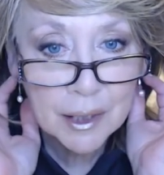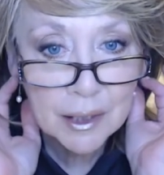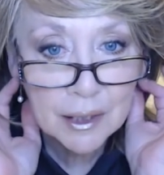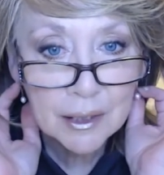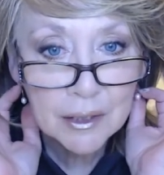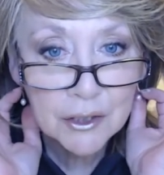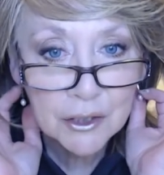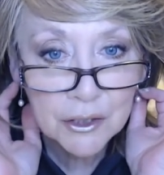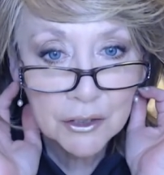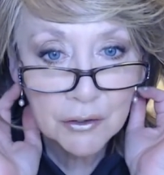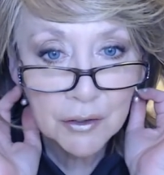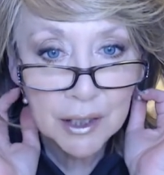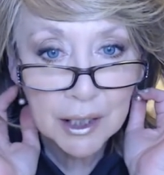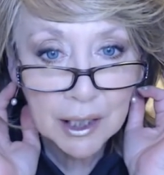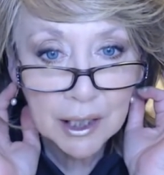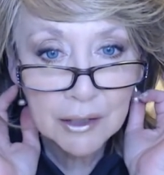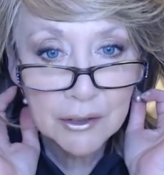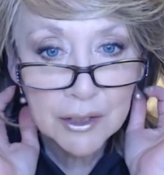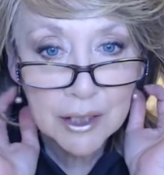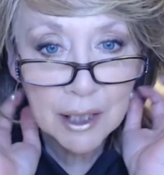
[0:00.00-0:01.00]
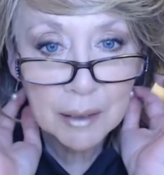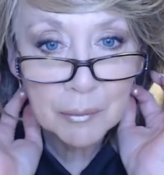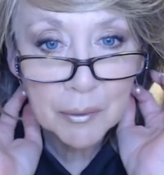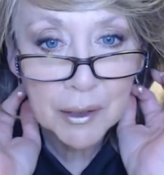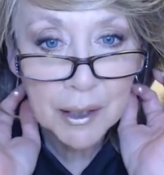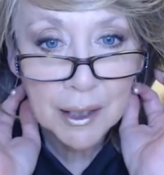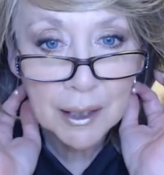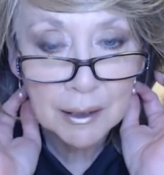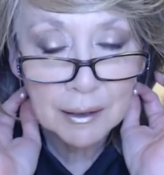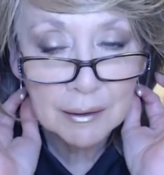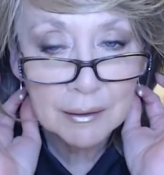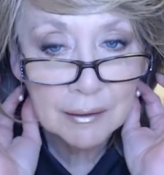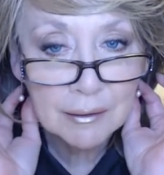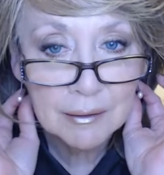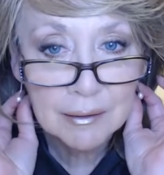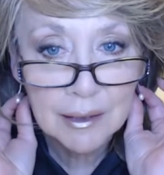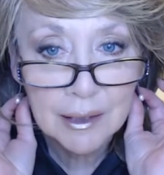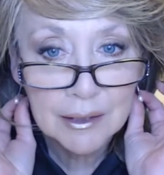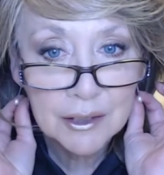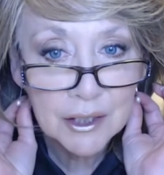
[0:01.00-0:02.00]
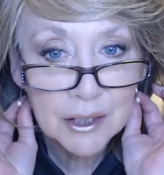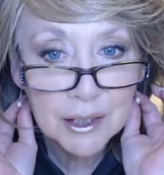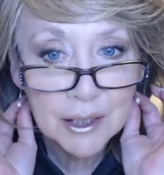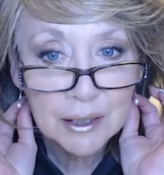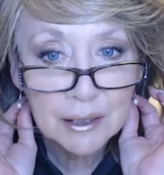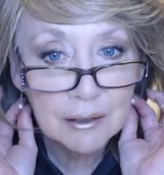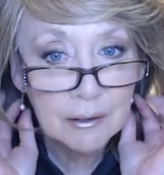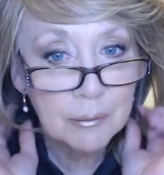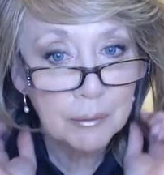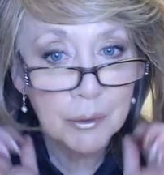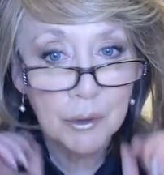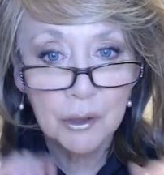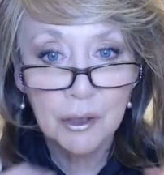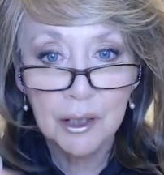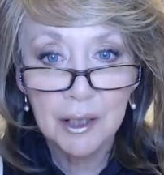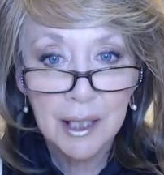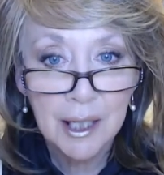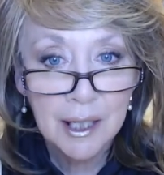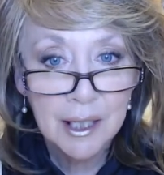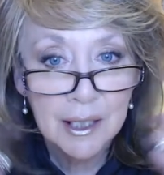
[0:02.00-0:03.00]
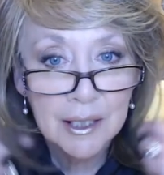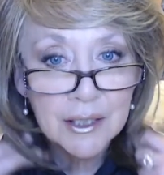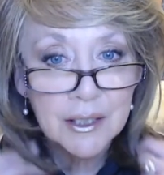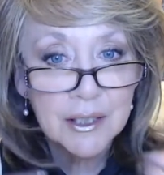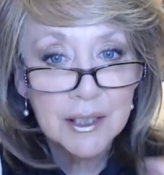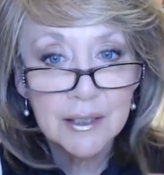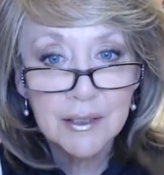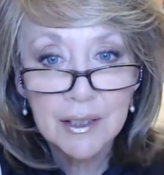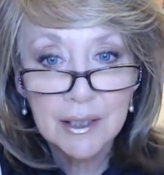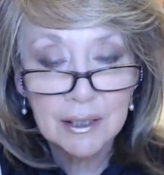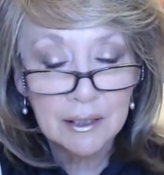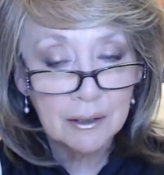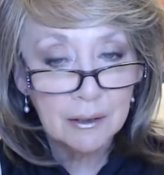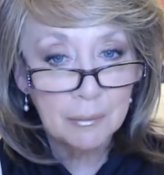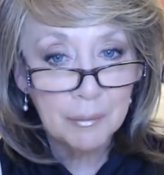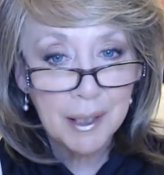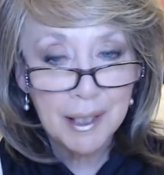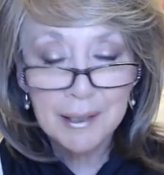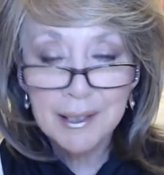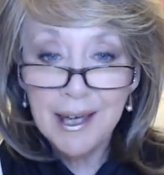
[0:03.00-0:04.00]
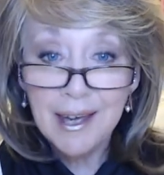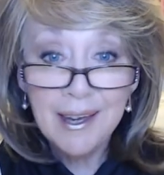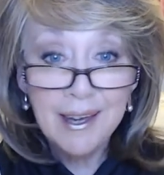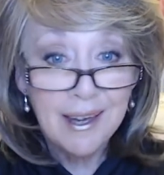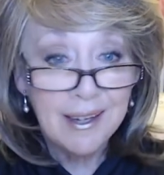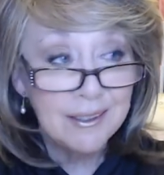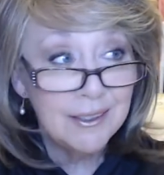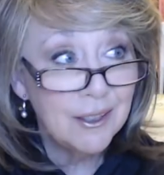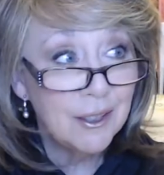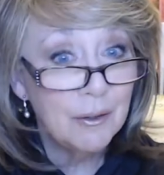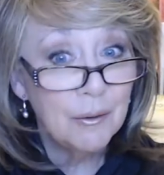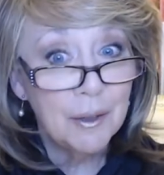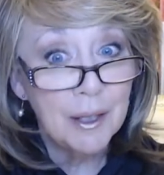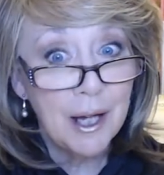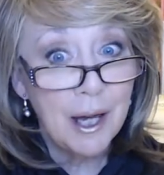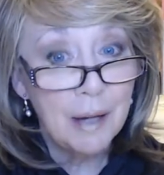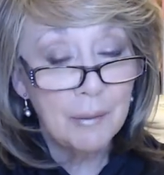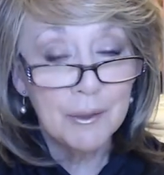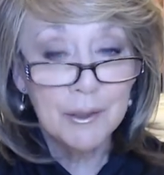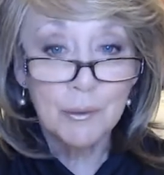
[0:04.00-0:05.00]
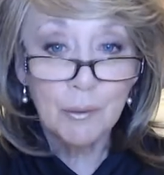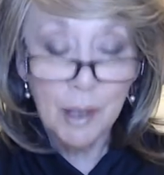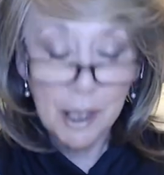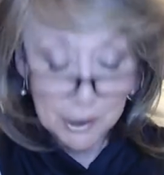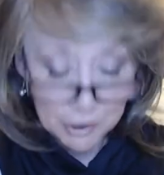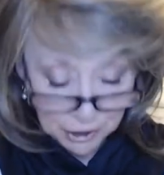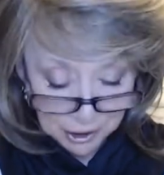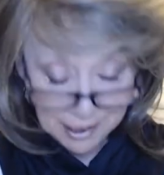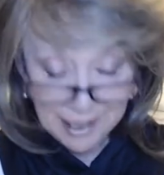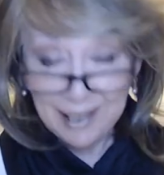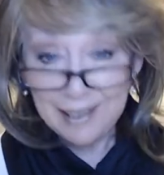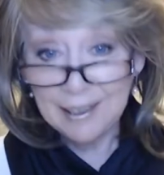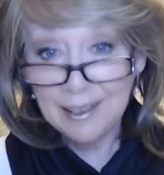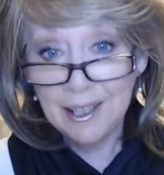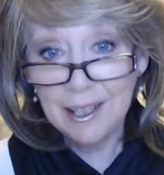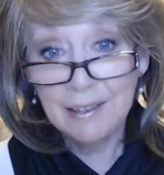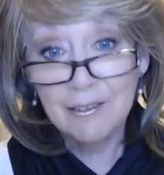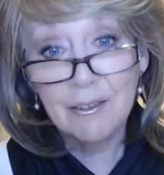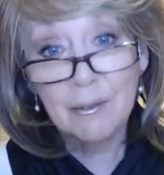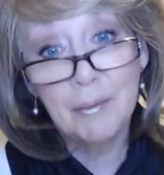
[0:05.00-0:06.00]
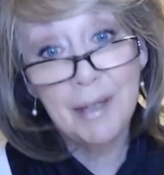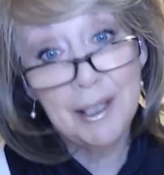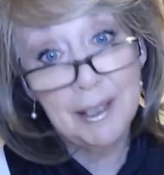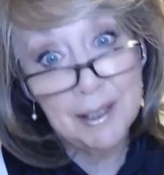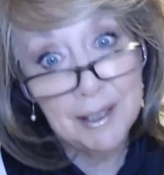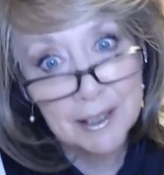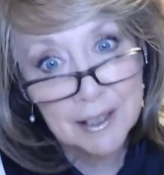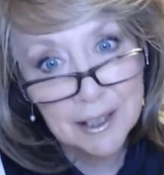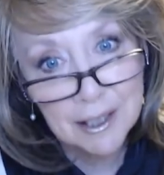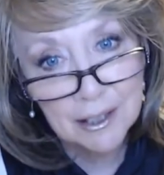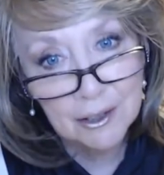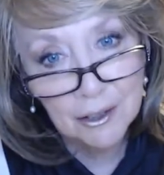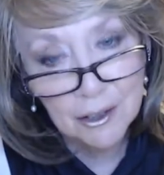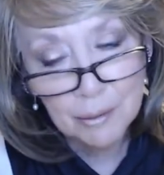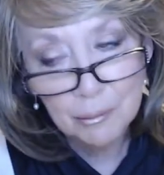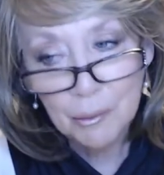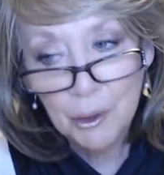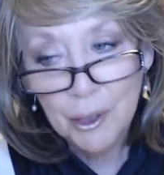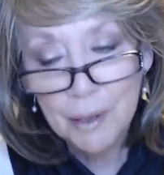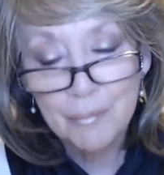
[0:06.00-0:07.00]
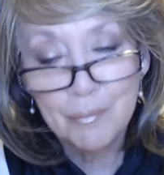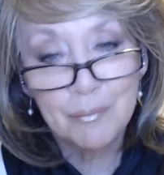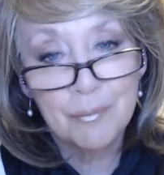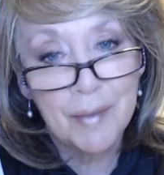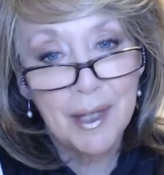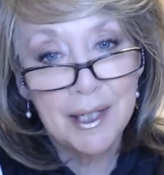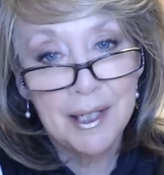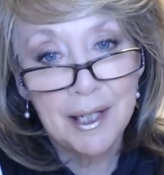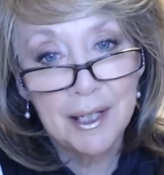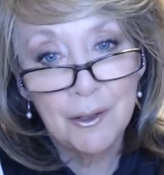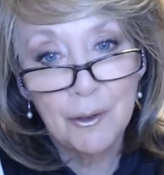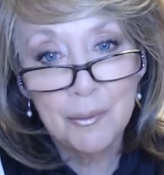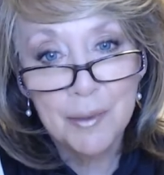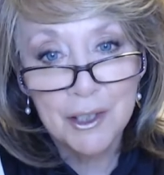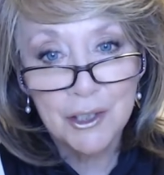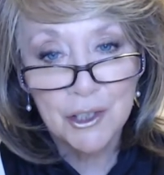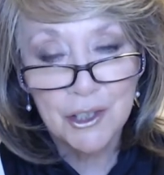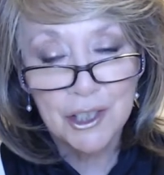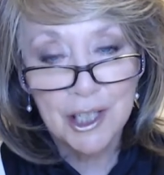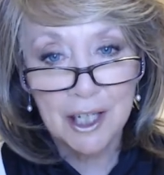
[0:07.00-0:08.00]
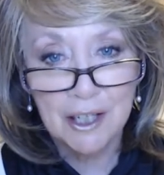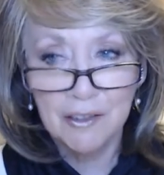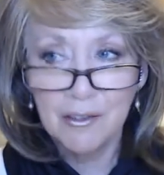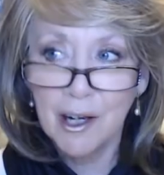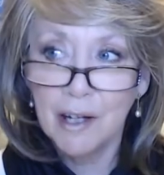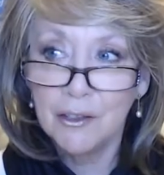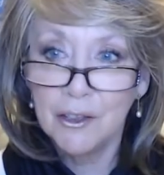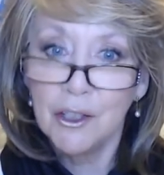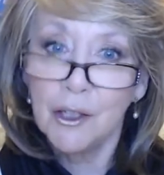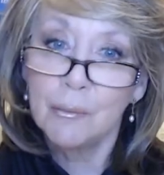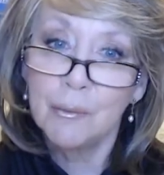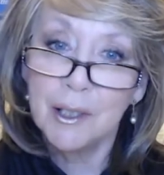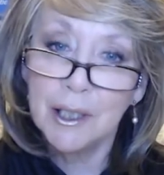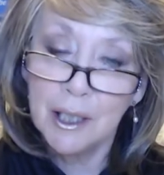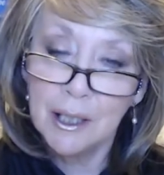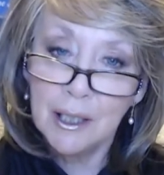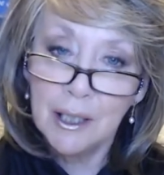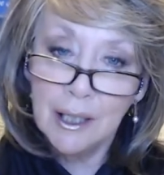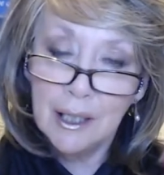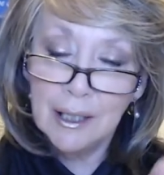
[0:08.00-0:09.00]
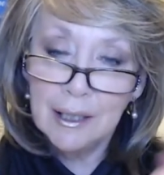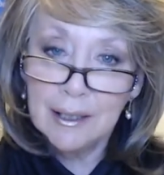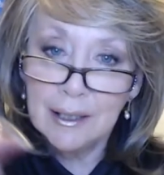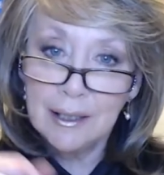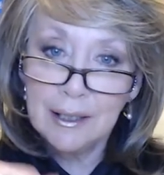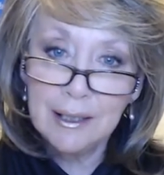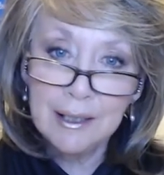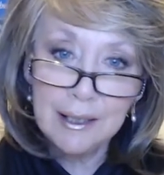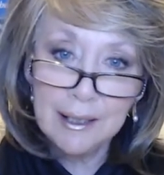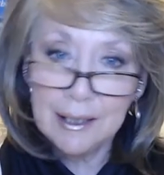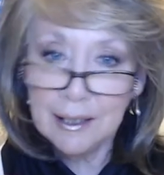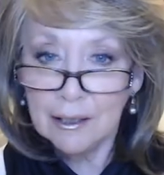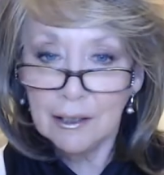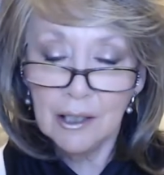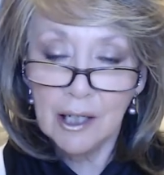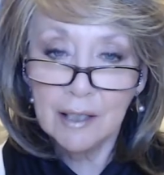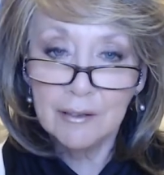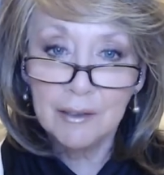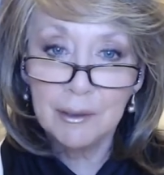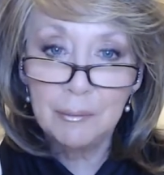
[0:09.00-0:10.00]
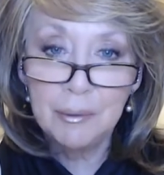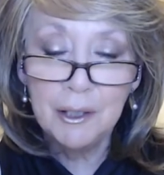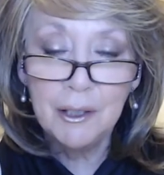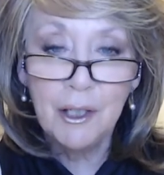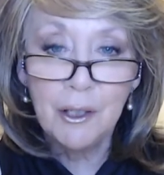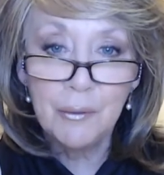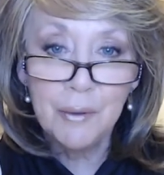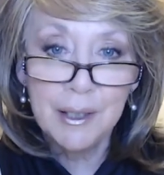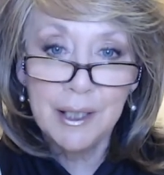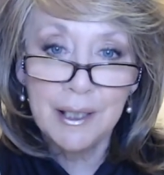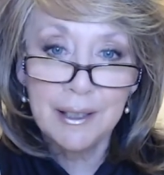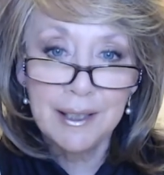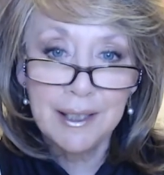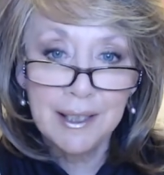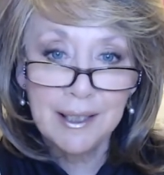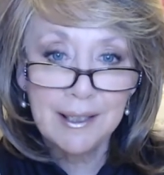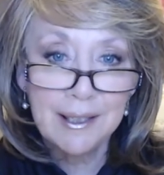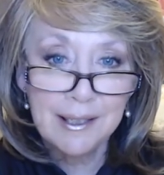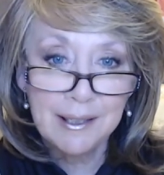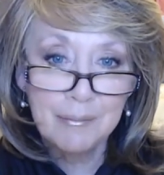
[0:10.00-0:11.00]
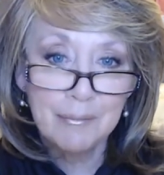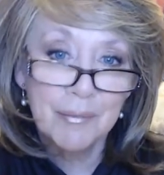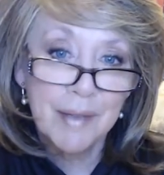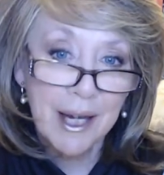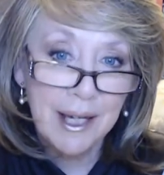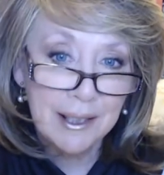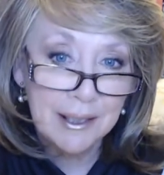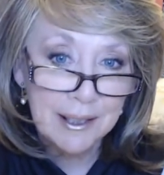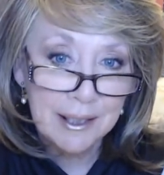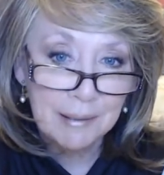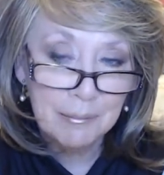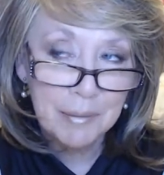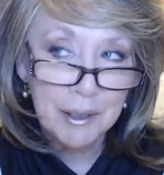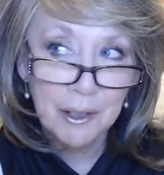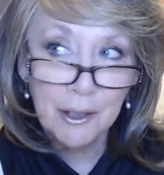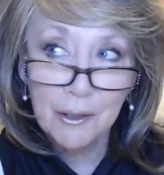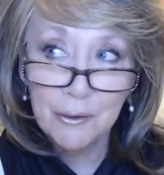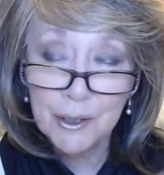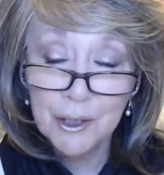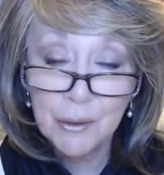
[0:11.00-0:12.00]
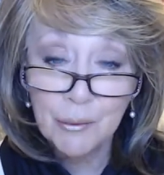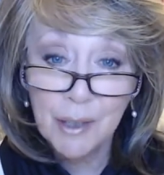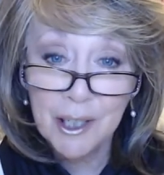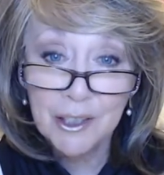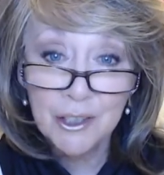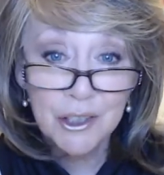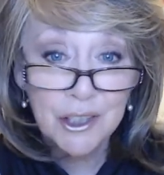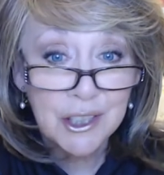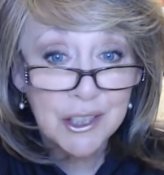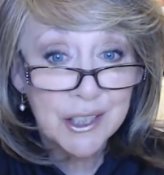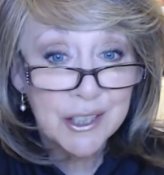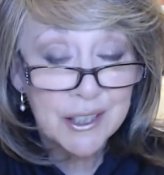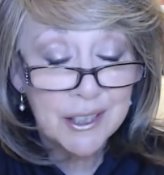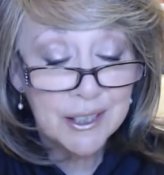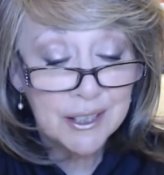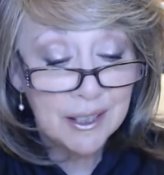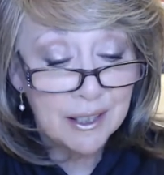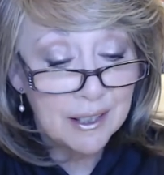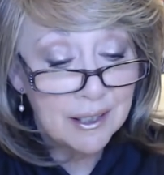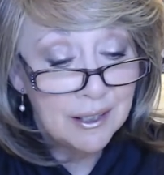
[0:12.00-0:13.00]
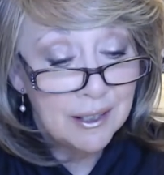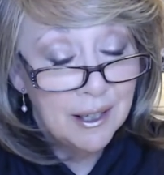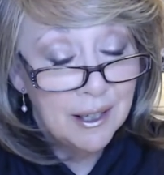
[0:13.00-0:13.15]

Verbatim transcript: string here type thing and just a little pearl just gives a little bit and you know when I was watching Aileen from Aileen's lookbook and I hope that you check her out you know I'm gonna link Laurie below and I'll link um, Aileen below as well she just did